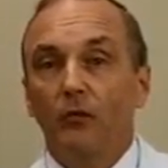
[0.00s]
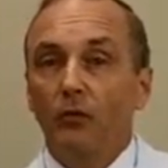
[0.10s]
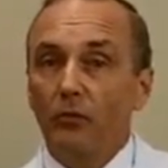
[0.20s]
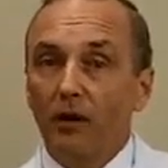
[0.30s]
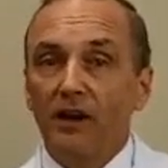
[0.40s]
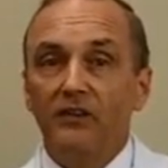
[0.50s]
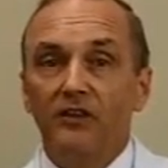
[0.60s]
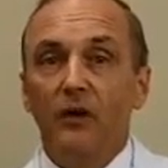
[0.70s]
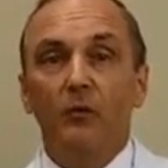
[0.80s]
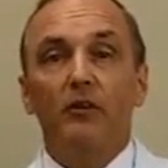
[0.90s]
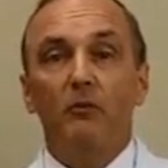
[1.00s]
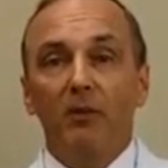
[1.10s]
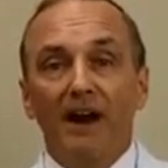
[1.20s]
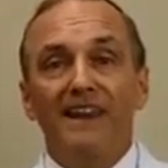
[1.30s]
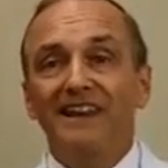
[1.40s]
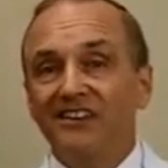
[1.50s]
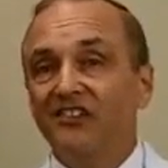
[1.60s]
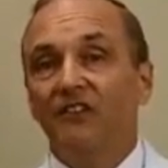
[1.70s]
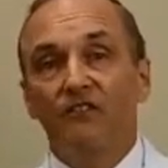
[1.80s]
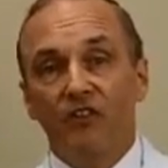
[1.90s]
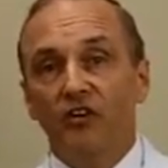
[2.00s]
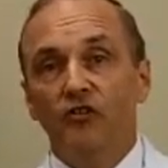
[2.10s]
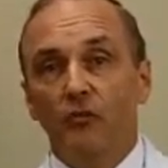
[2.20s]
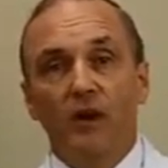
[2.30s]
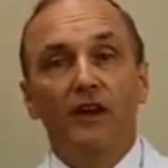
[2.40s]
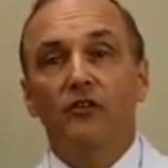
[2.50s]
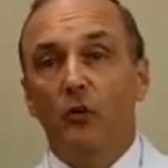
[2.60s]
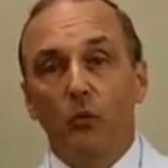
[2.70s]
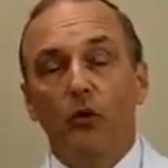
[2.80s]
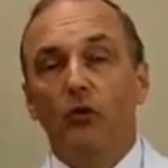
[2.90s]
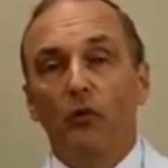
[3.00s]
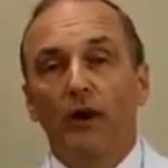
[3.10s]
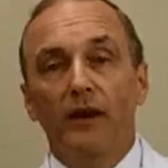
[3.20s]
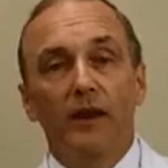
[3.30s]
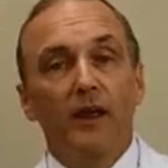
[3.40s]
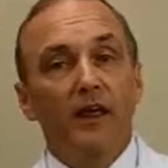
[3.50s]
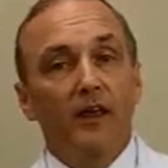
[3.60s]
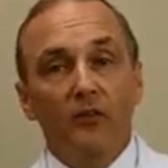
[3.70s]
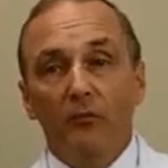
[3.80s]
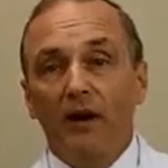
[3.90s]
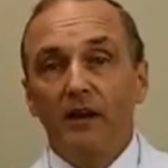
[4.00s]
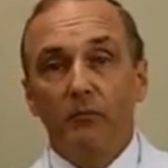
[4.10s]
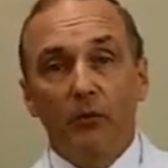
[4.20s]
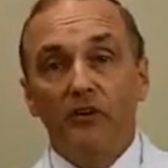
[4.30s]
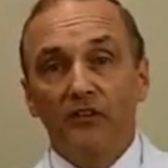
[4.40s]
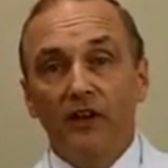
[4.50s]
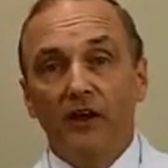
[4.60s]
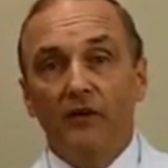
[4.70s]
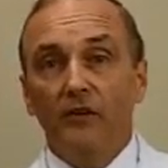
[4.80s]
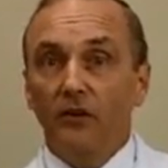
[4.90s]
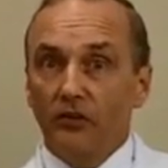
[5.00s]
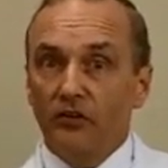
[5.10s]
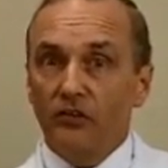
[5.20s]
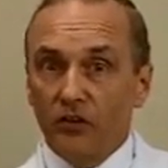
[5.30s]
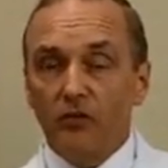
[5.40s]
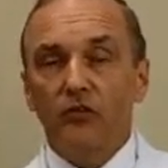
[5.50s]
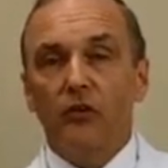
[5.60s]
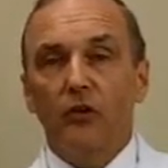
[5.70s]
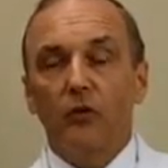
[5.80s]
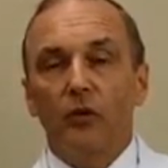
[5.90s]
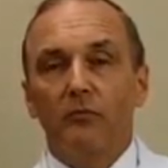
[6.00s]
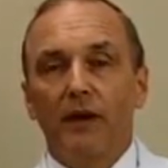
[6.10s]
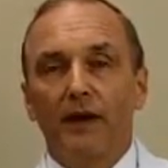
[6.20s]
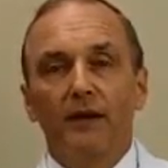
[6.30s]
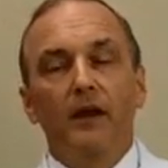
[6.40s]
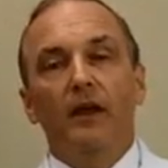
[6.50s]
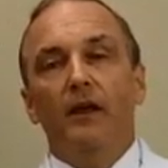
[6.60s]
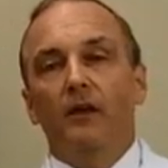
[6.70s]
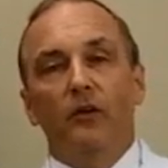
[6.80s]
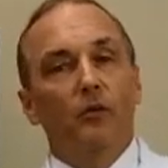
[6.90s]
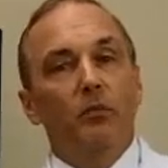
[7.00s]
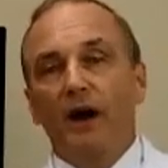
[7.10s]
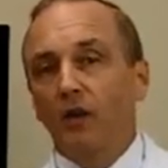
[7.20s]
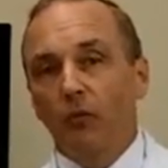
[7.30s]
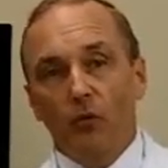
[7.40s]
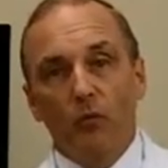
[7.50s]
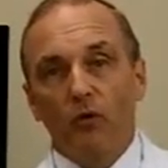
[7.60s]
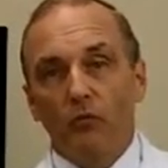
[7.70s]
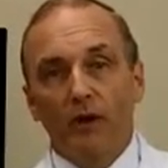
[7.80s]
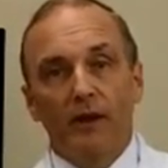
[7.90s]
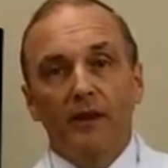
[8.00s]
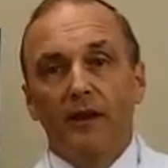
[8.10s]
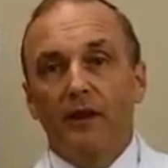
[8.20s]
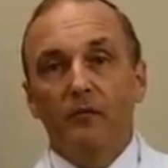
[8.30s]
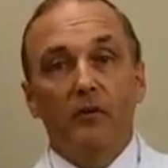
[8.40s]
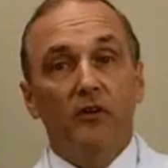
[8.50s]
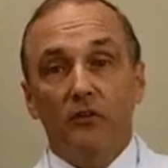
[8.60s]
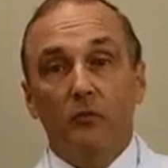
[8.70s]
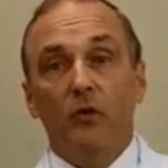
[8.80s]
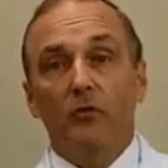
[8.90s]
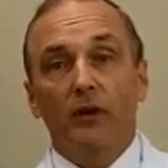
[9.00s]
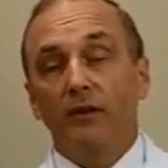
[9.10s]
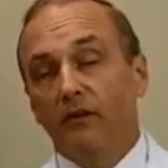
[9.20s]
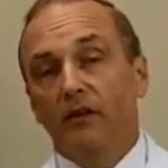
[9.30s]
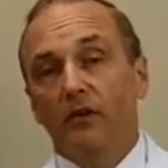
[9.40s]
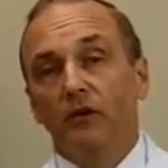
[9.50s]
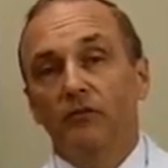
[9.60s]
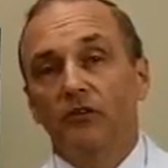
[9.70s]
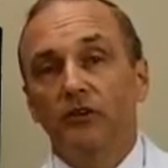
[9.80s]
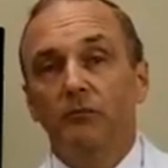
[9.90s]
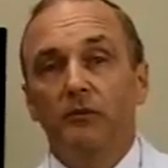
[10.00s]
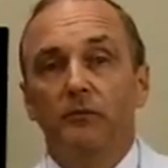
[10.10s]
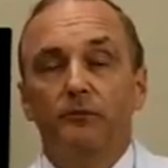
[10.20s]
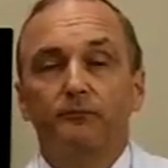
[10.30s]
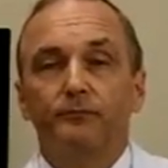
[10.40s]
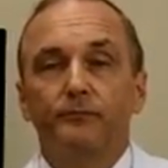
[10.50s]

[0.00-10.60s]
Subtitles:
Well, the body is that way. The body needs to function right to work right. If the body breaks down, these gears start going bad, your body won't work right, and when it doesn't work right, it'll give you symptoms.